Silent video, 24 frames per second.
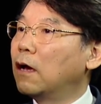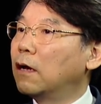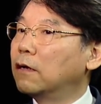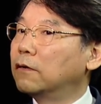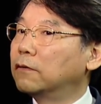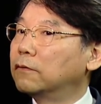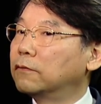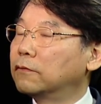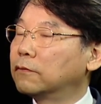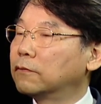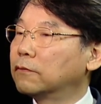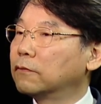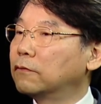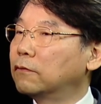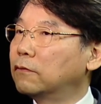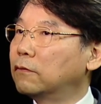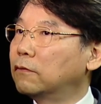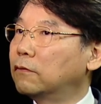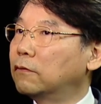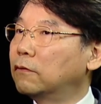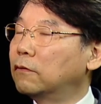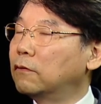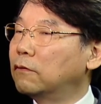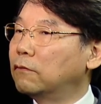
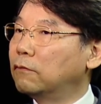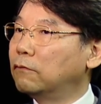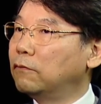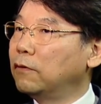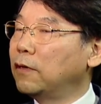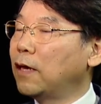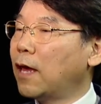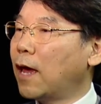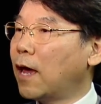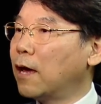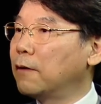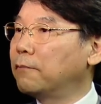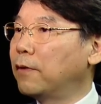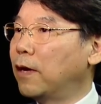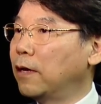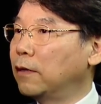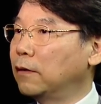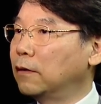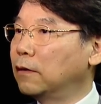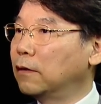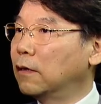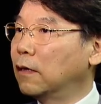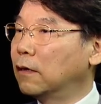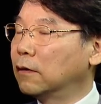So we have
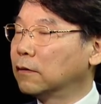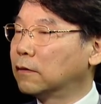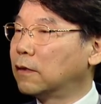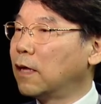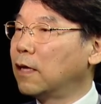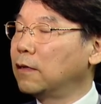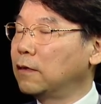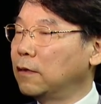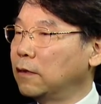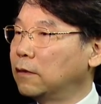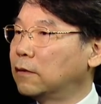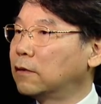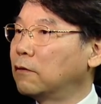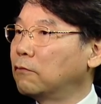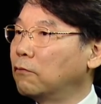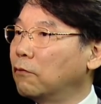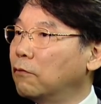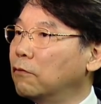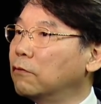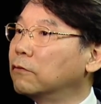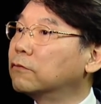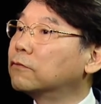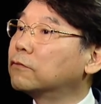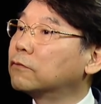that is a
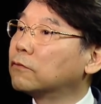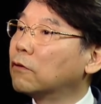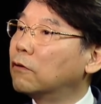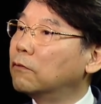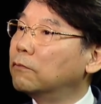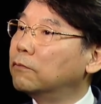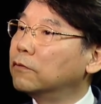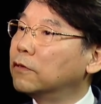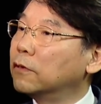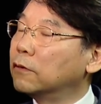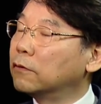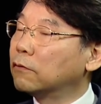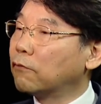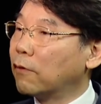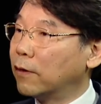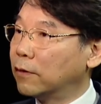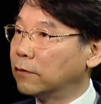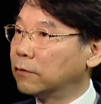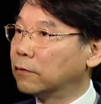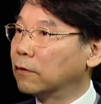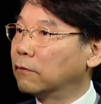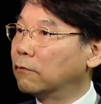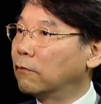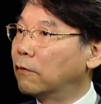roles of the
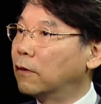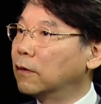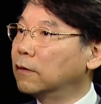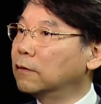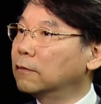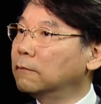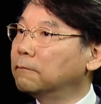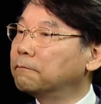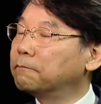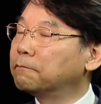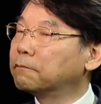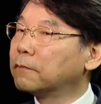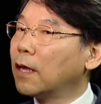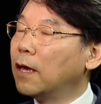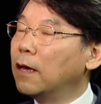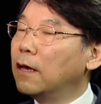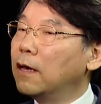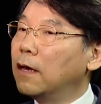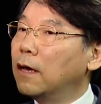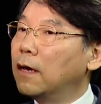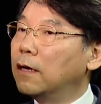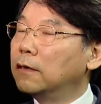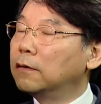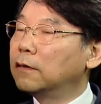question 1.
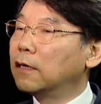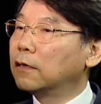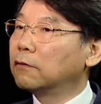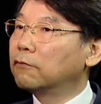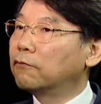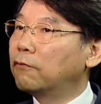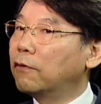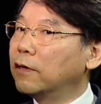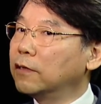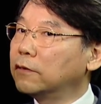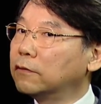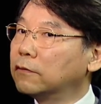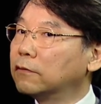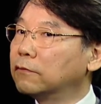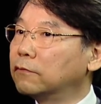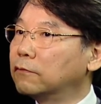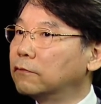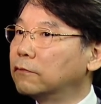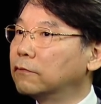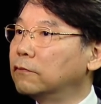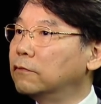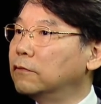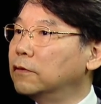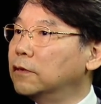And then question
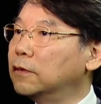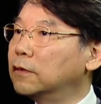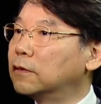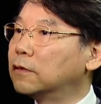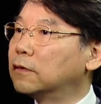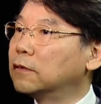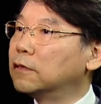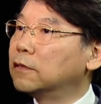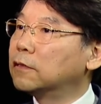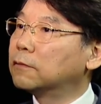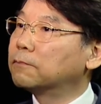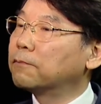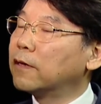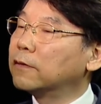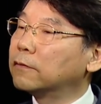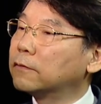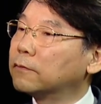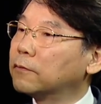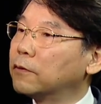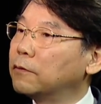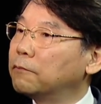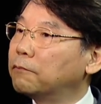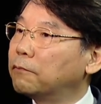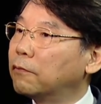2 is
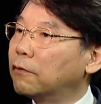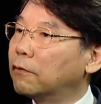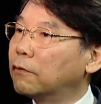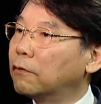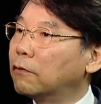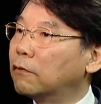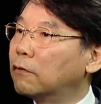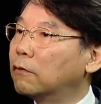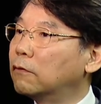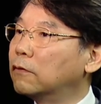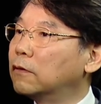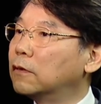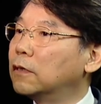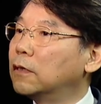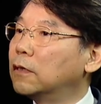responsible for